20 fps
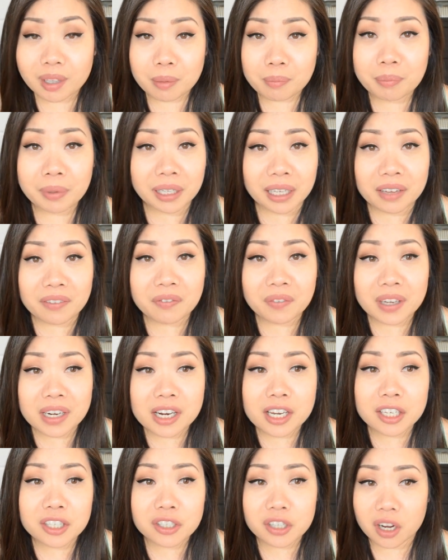But I
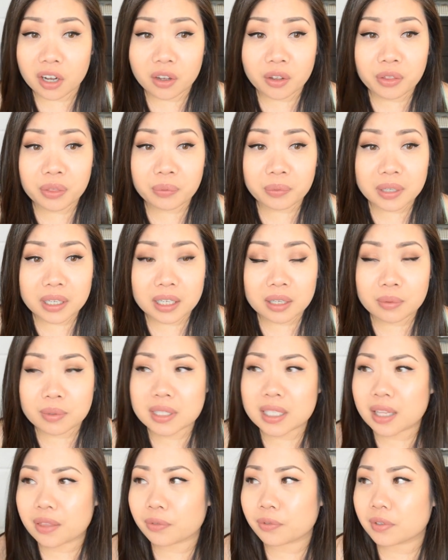finished all three,
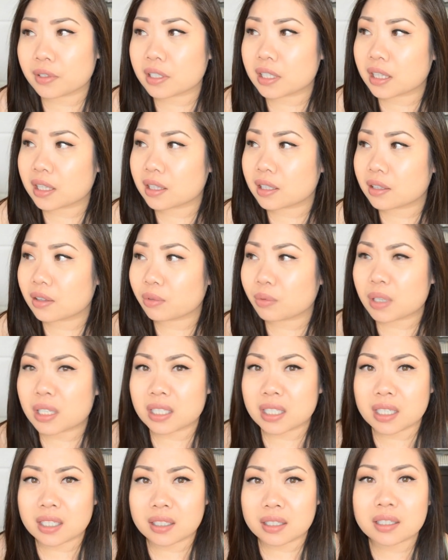was it three? three
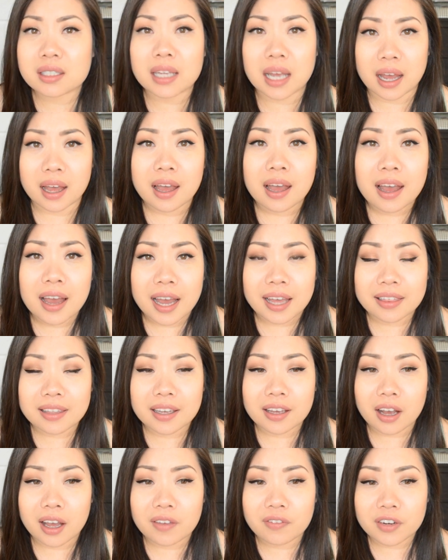seasons? Yeah, I
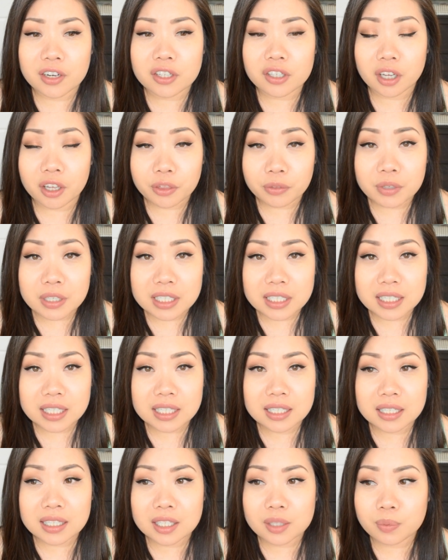think I finished all three
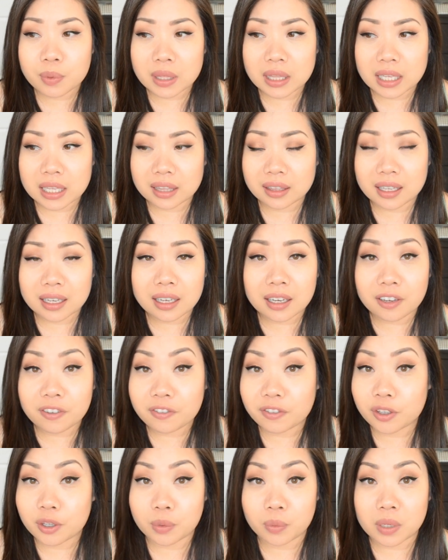seasons within like a
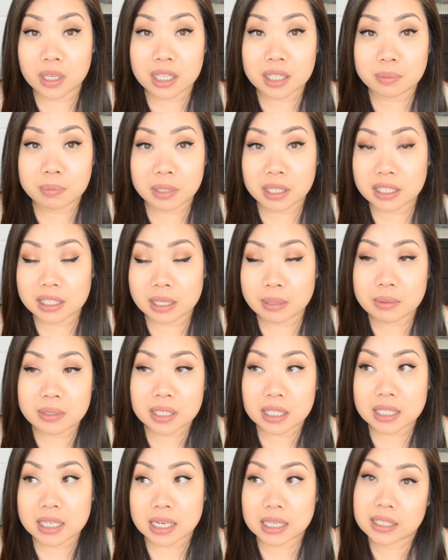few weeks because I was
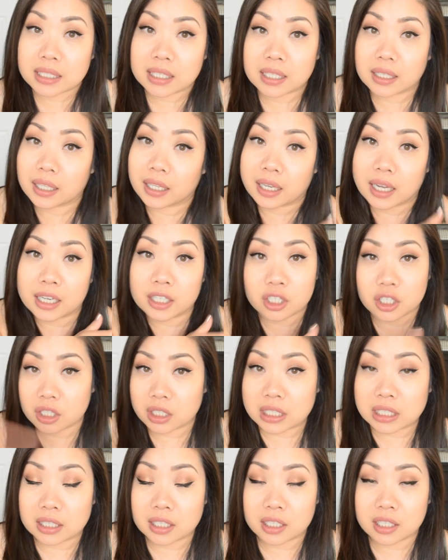addicted. Like I
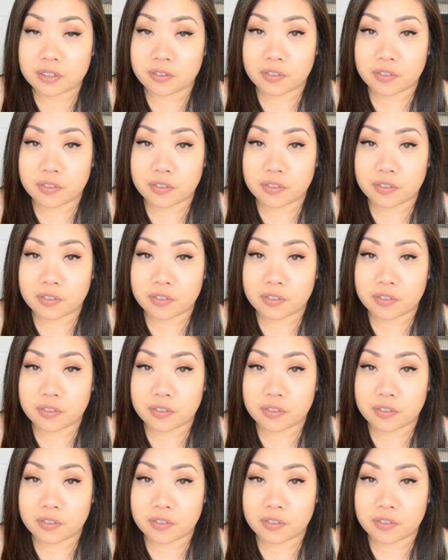just needed to